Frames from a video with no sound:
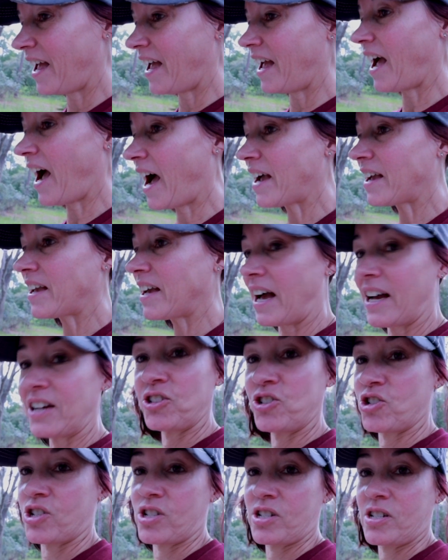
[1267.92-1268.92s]
I
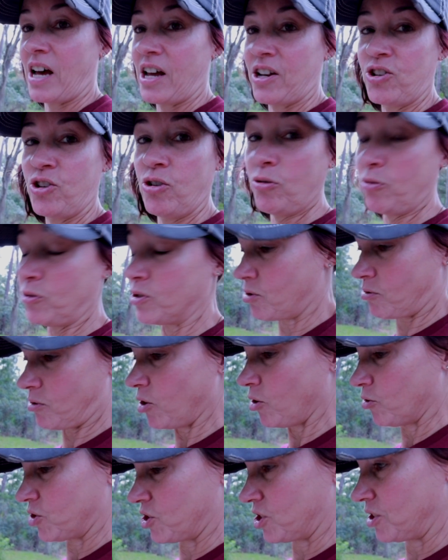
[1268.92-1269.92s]
knew it was a
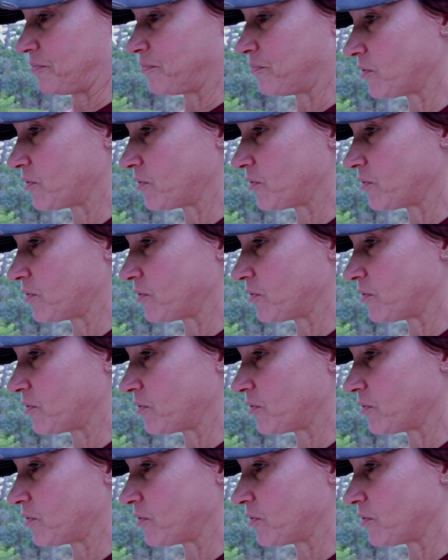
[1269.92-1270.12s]
roach.